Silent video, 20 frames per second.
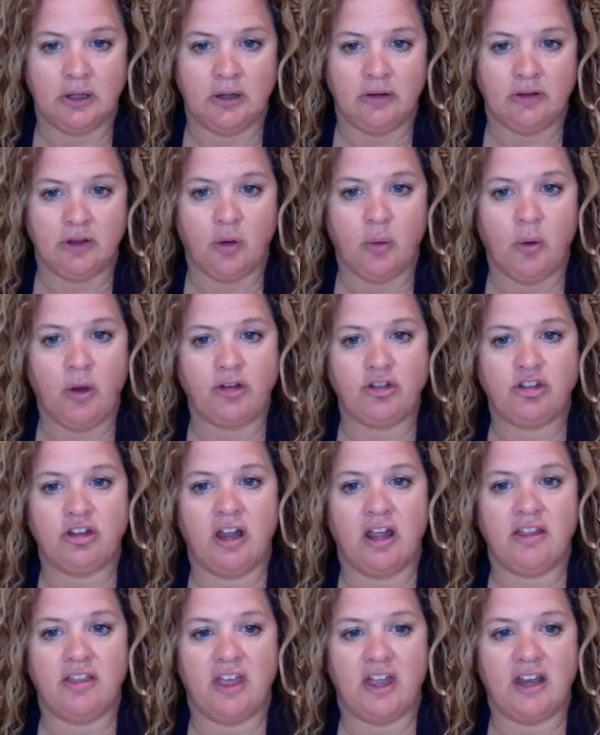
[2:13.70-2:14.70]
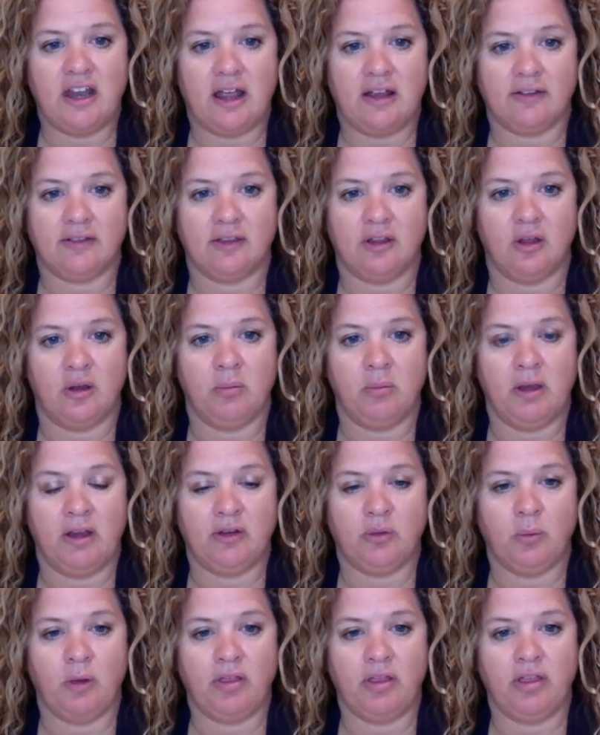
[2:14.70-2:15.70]
The question I then ask them
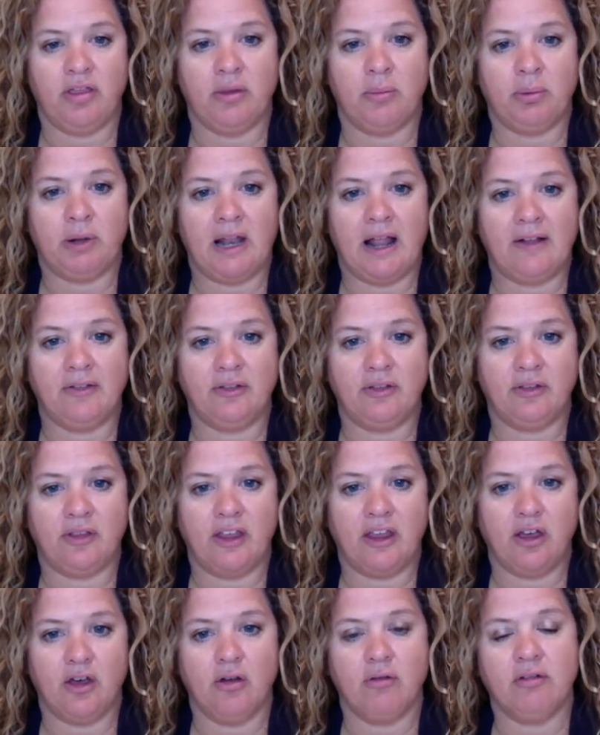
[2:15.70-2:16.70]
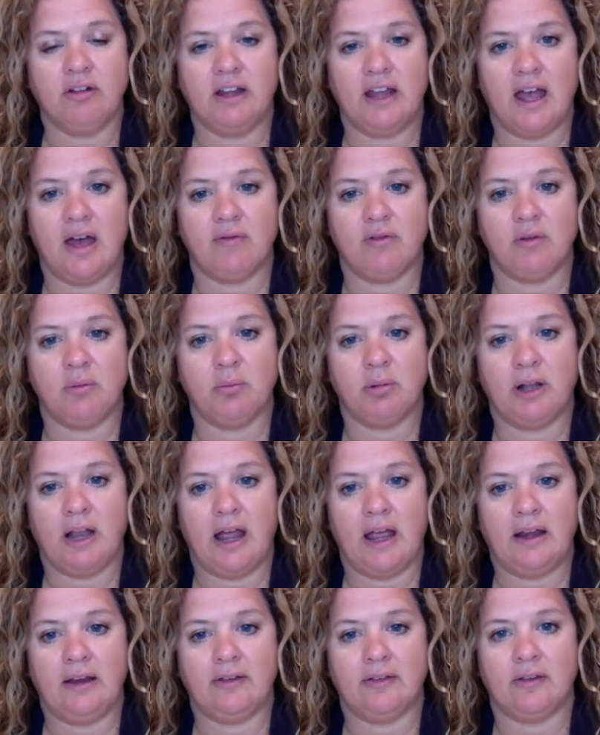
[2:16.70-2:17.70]
is whether the plans they currently have in
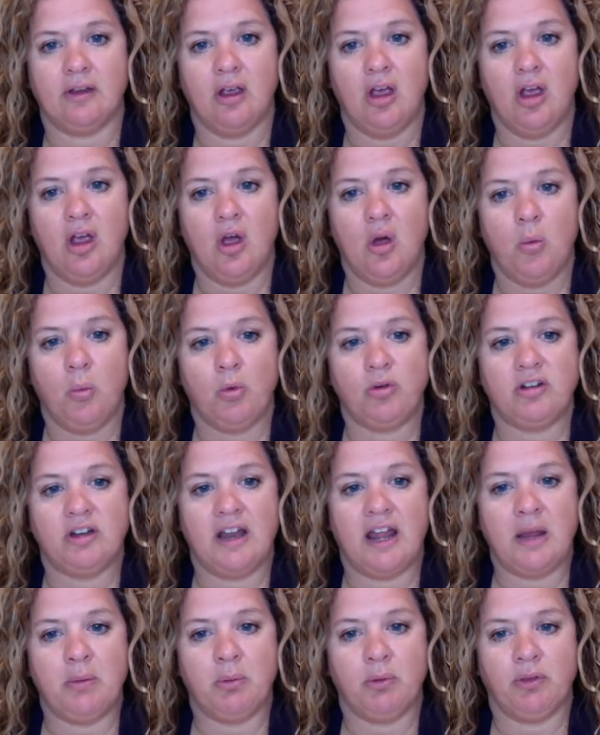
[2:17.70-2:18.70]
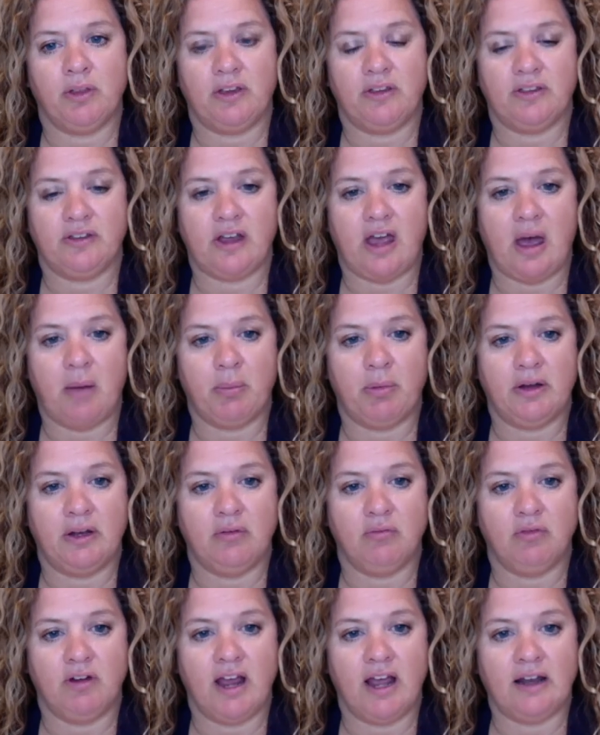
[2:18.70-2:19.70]
place would enable this to happen
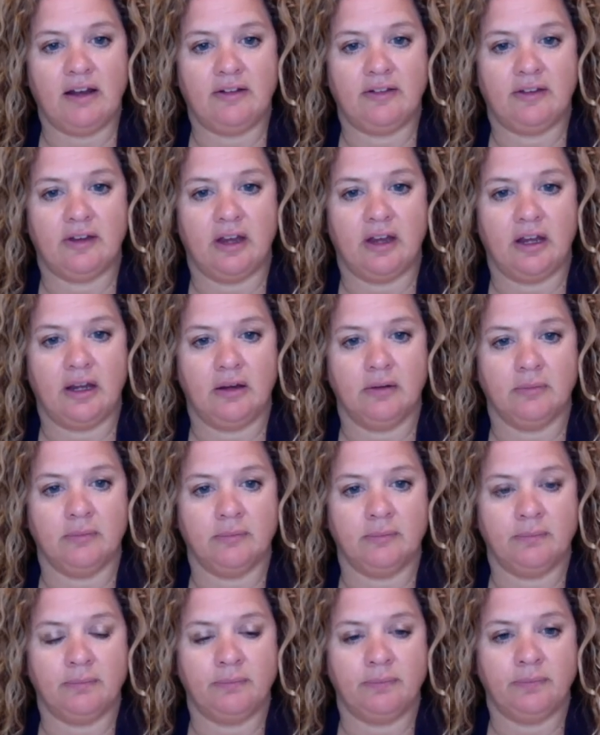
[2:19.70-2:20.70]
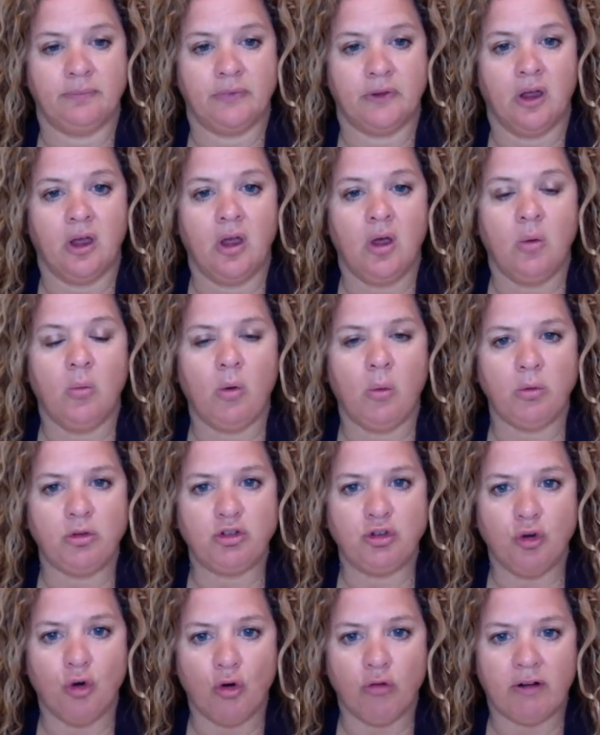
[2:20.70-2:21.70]
in reality. What
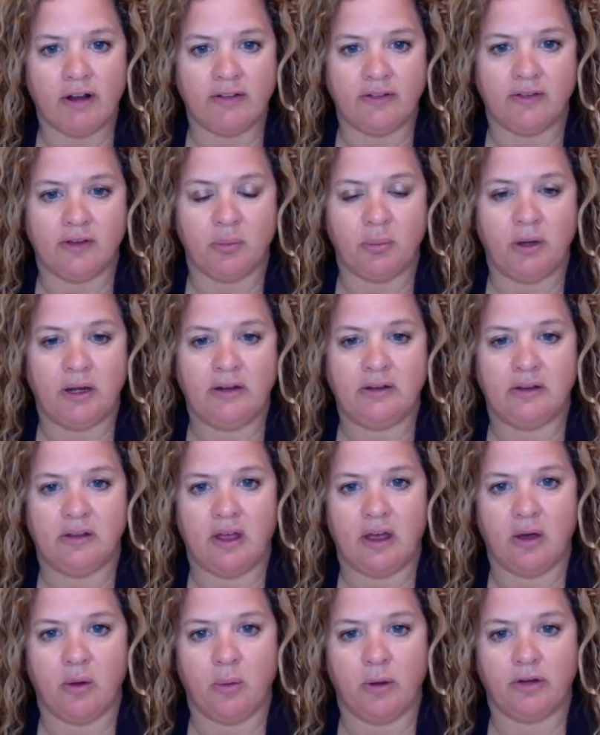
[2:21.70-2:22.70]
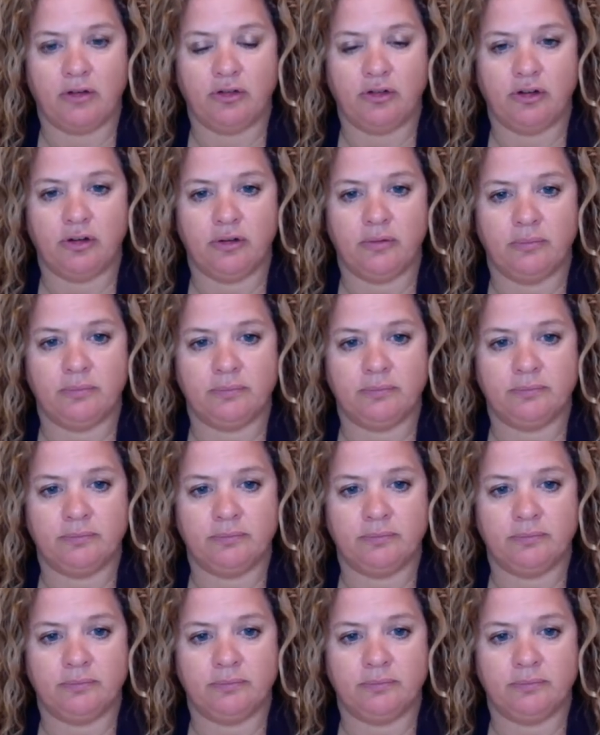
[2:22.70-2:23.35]
would your answer be to that question?